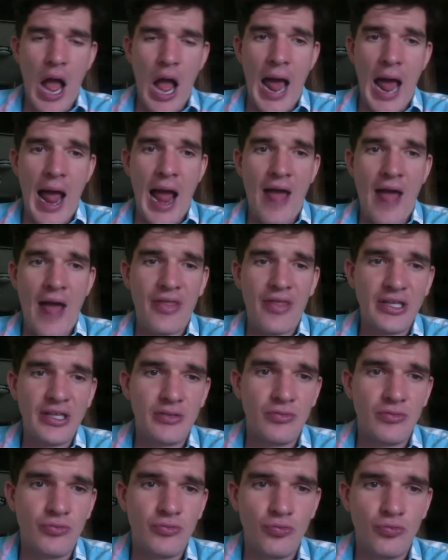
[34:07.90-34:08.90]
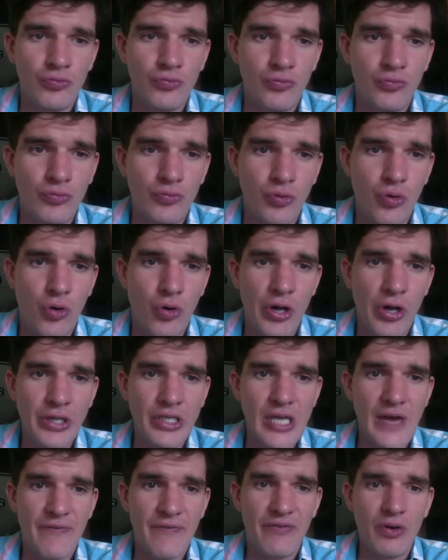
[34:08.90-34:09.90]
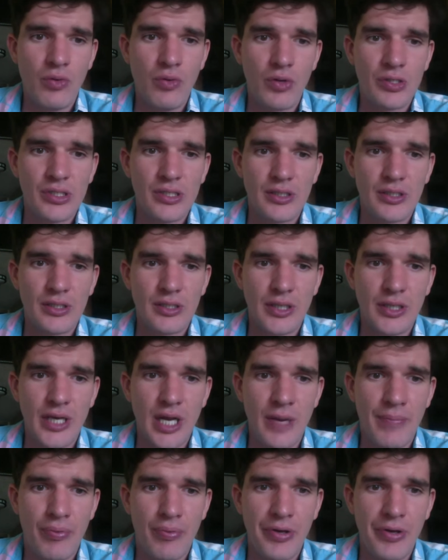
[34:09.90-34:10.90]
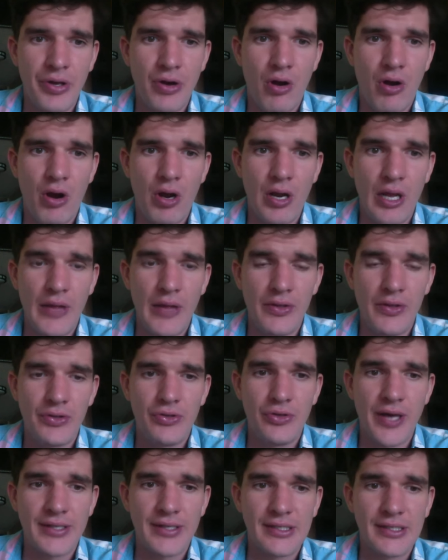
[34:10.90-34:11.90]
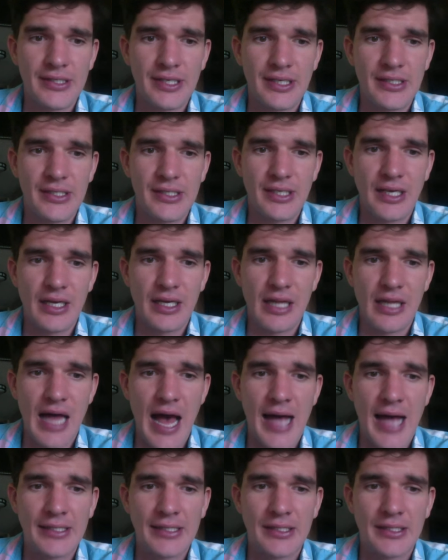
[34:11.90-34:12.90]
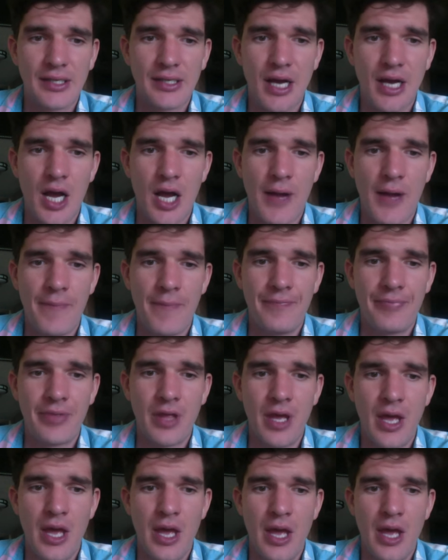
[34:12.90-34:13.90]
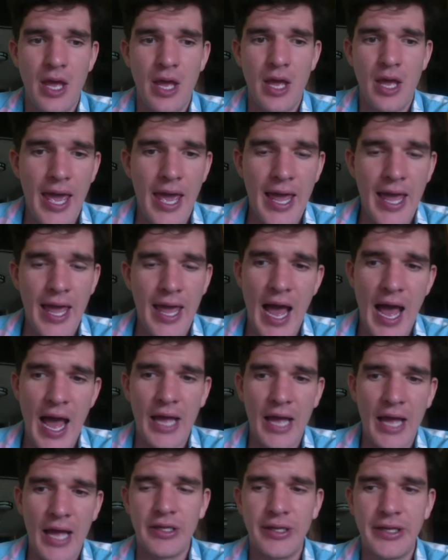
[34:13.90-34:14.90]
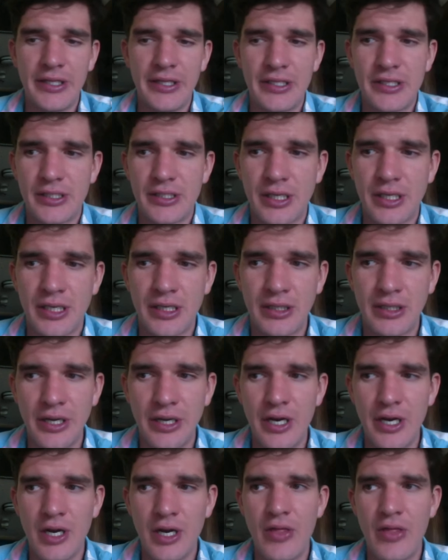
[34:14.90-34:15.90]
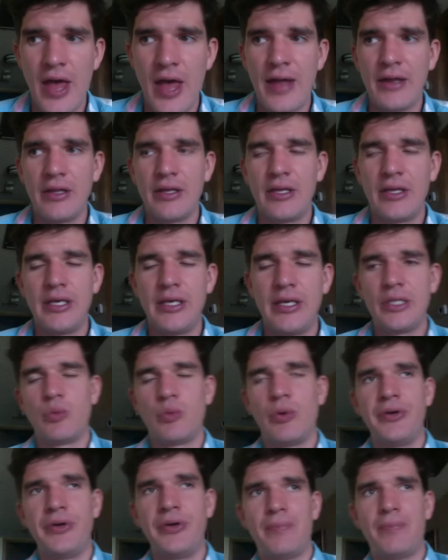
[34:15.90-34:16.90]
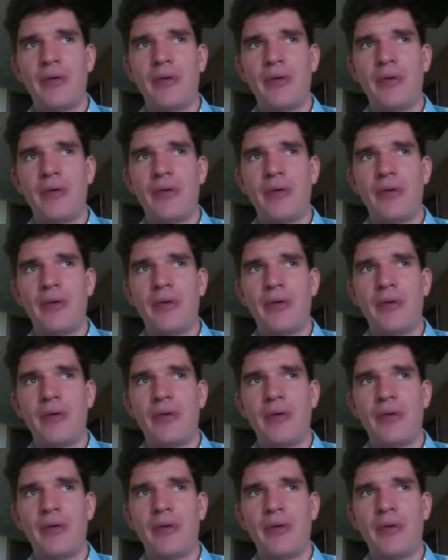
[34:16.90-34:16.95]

I, I think Roy definitely wants to get a point guard in the 2016 class. Um, and I, it's clear that he's willing to